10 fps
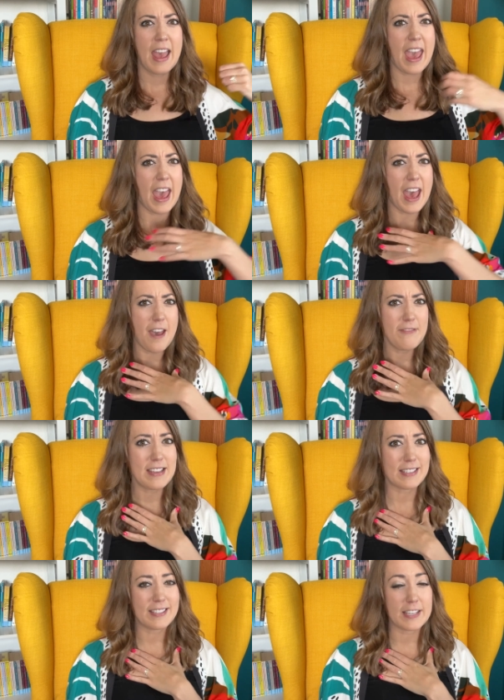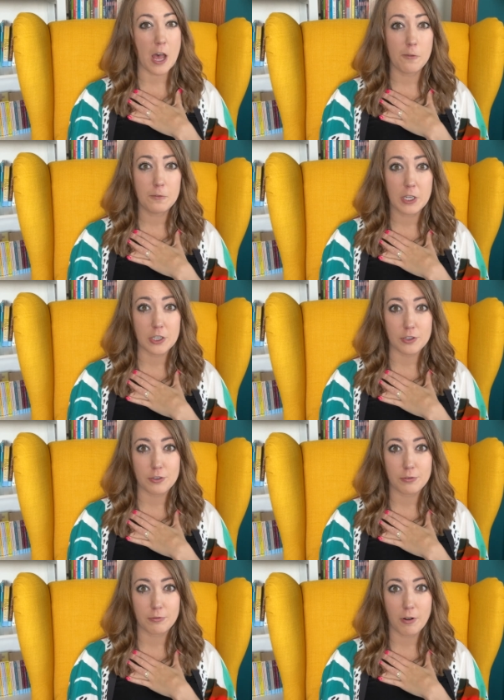Having
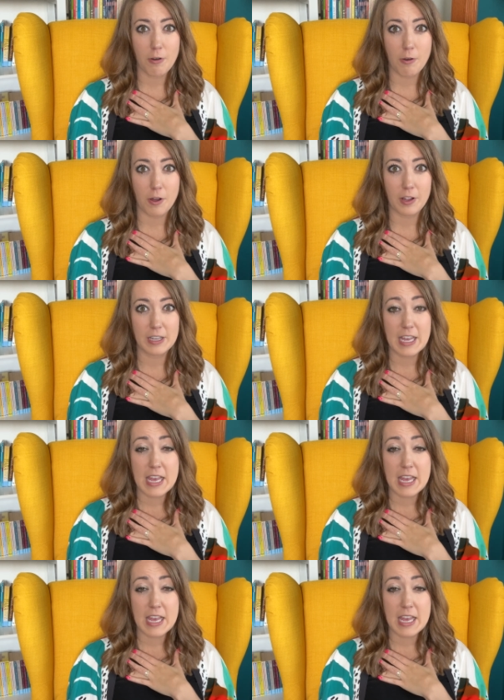self-control